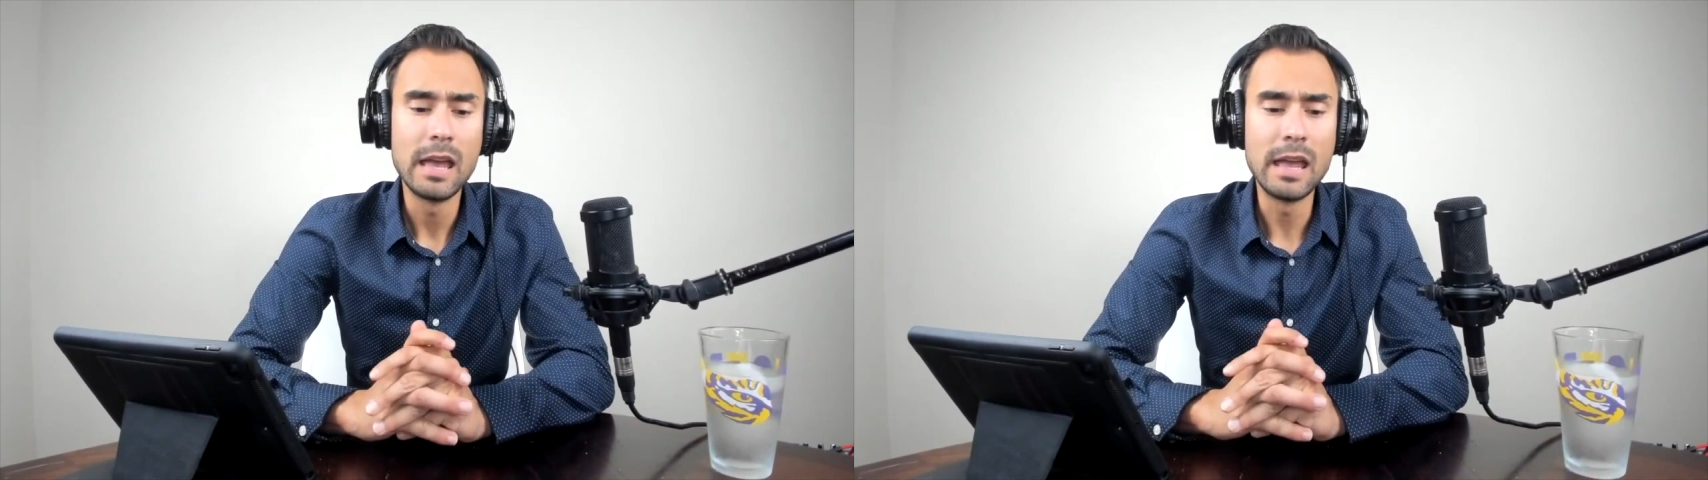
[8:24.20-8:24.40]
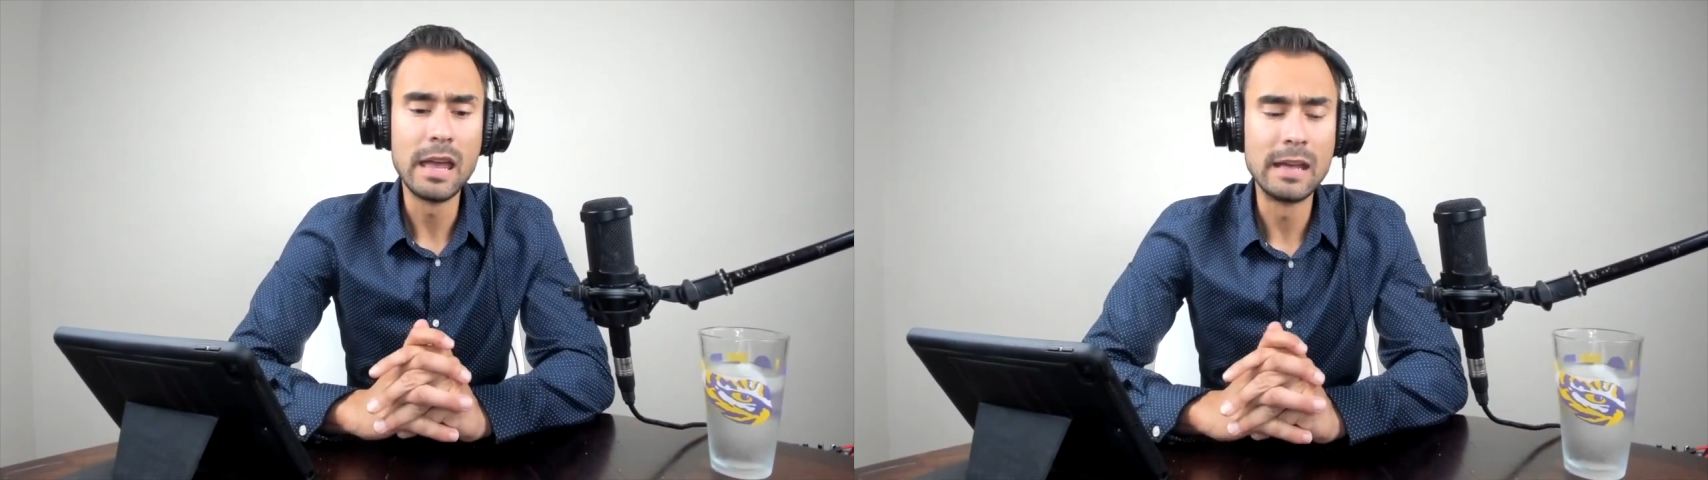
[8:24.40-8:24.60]

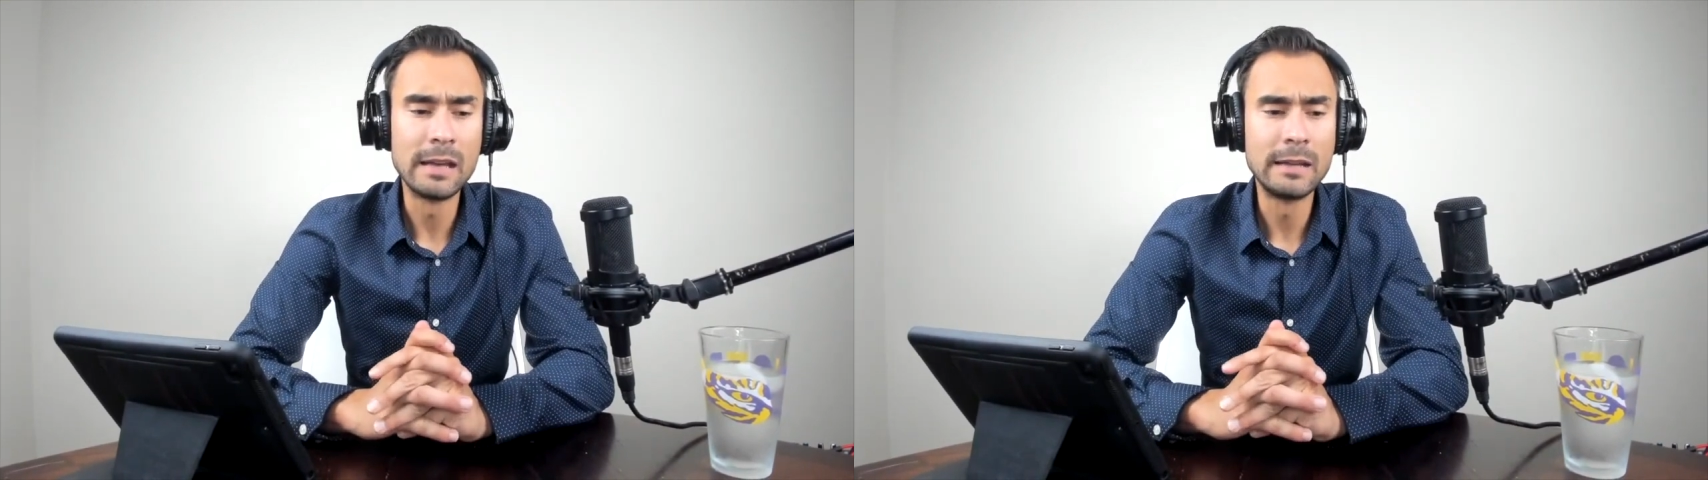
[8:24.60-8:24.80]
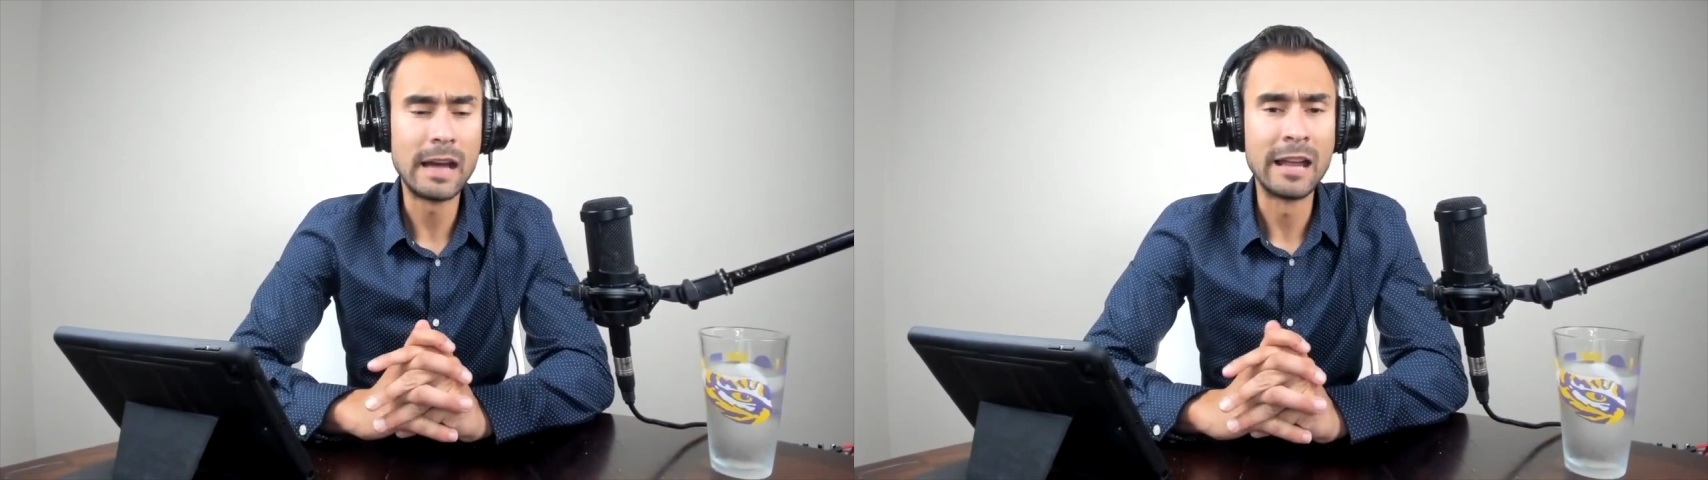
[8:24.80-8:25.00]

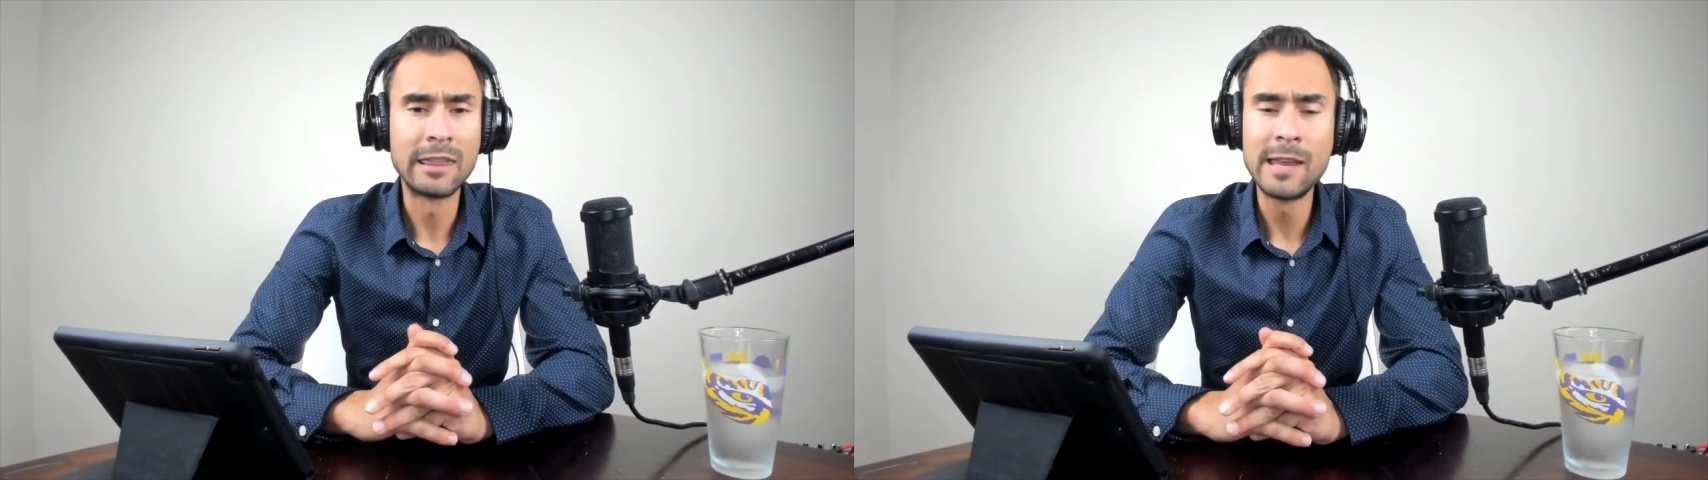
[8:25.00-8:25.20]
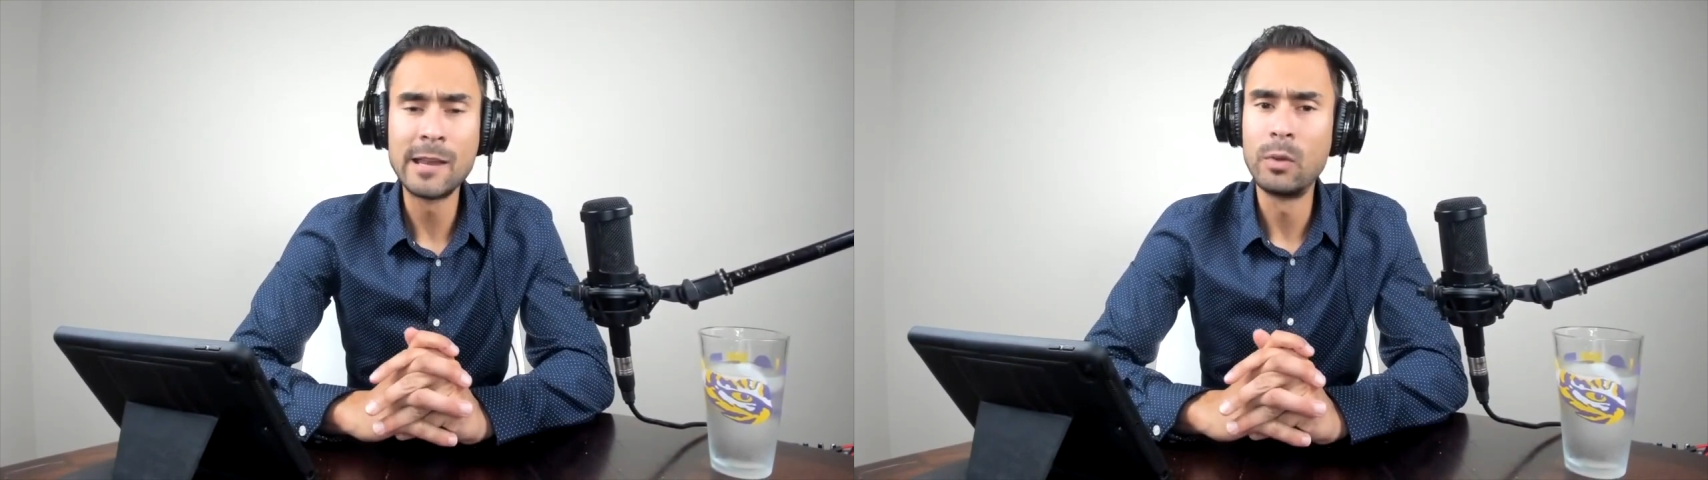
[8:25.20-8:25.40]
And I
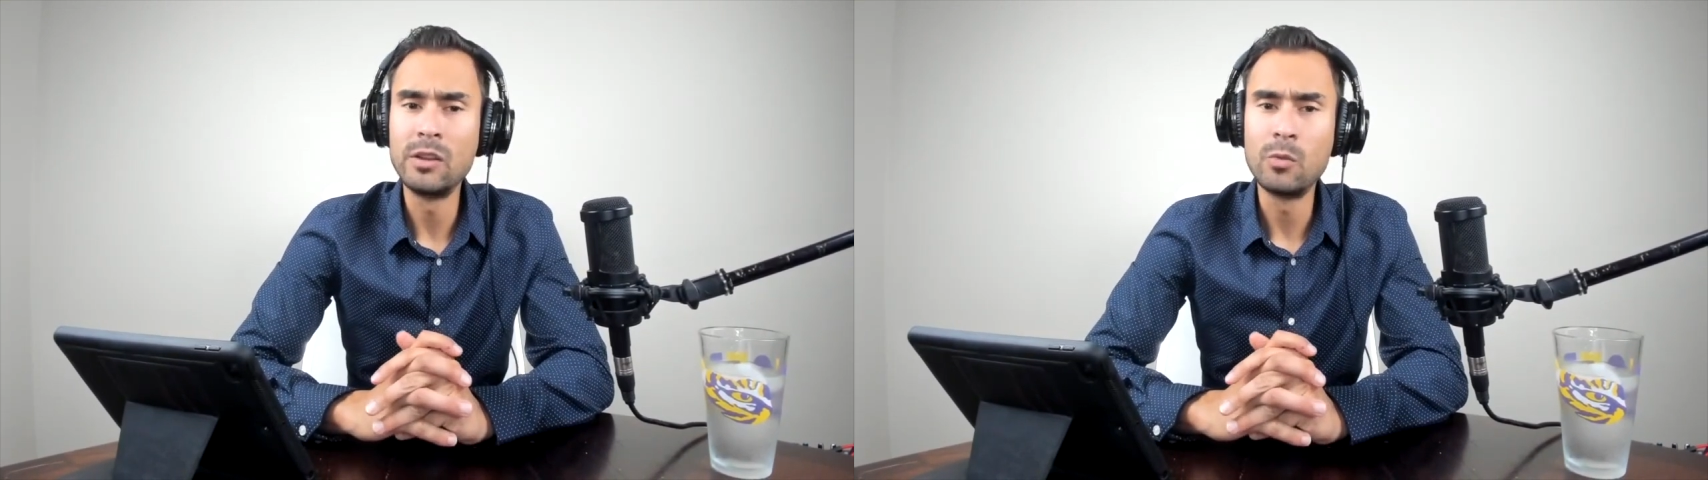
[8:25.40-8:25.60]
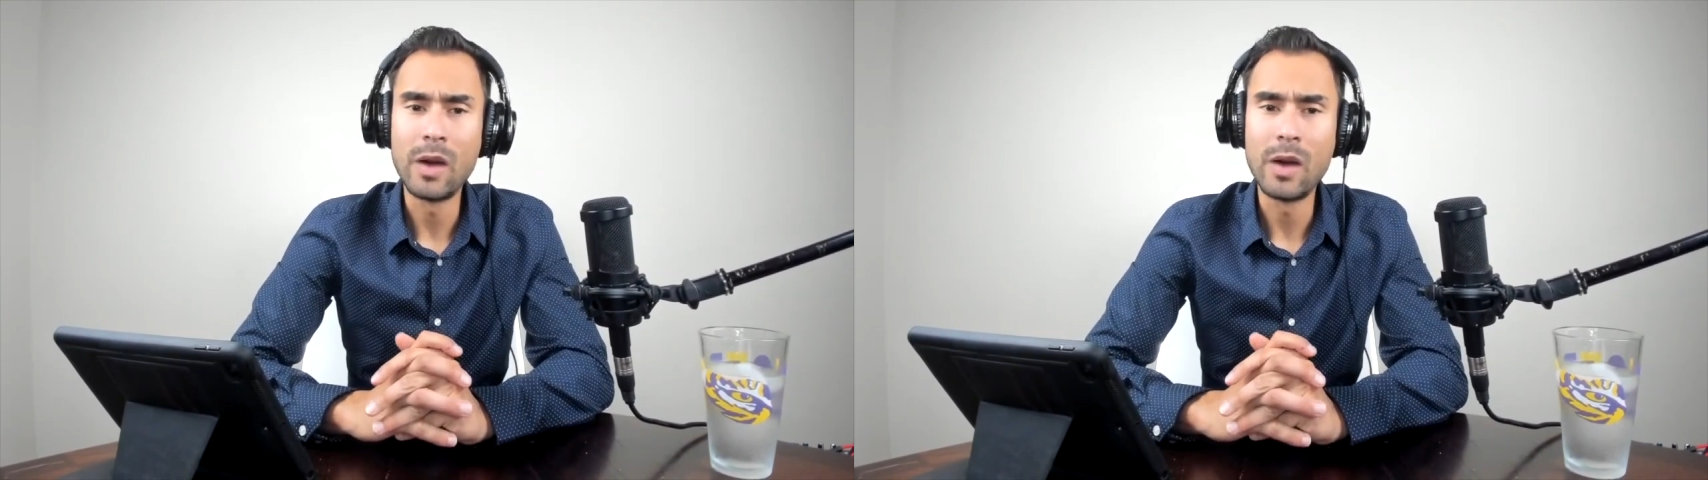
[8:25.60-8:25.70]
think when you